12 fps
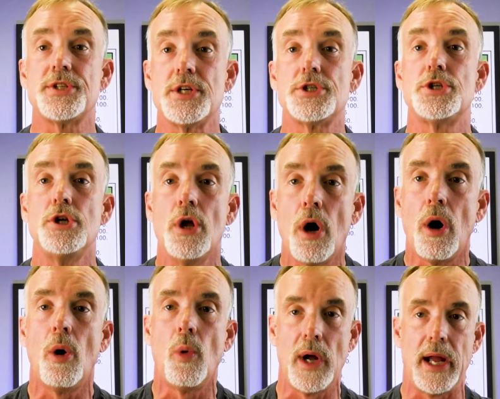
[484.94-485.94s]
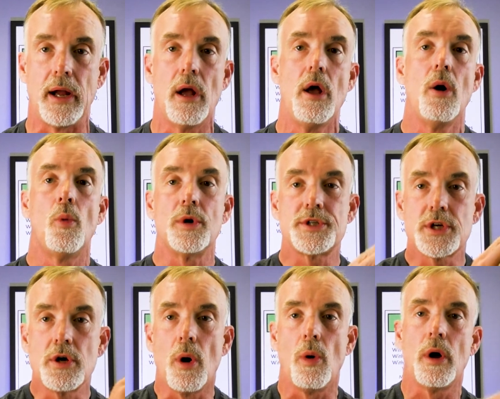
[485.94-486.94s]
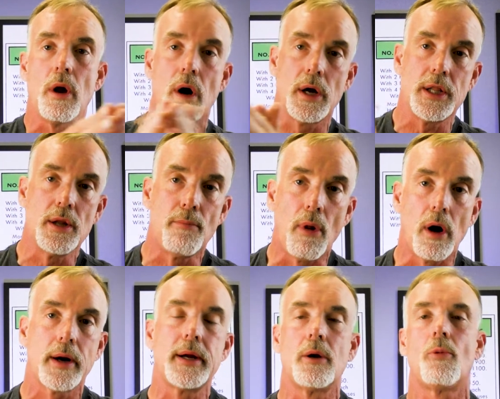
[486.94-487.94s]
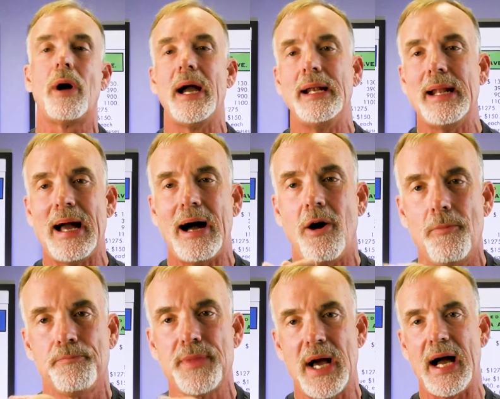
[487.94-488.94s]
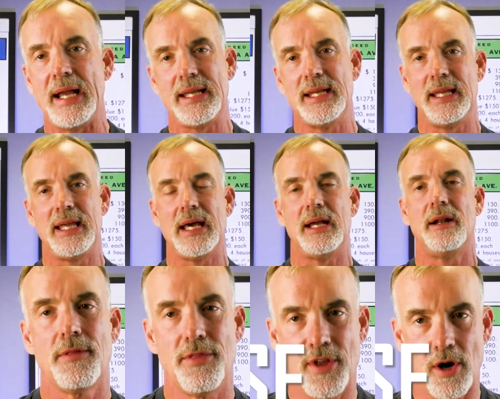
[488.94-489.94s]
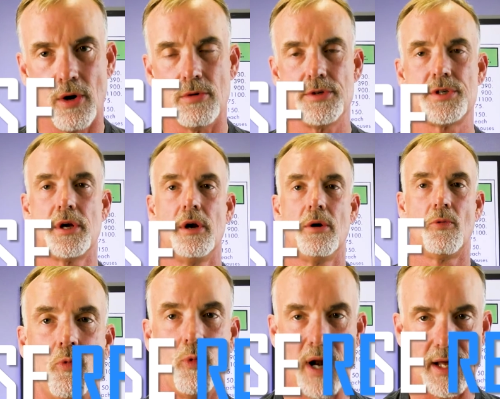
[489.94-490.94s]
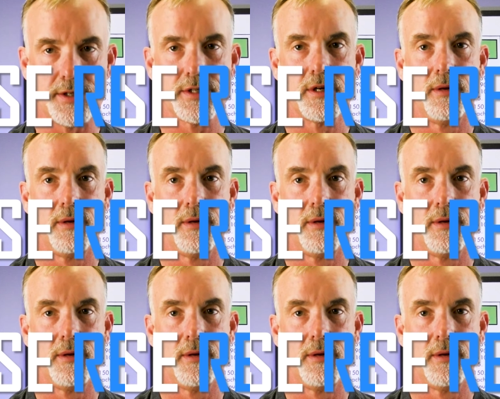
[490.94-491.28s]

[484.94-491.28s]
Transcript: is knowing what's going on in the market right now, I can get those rents.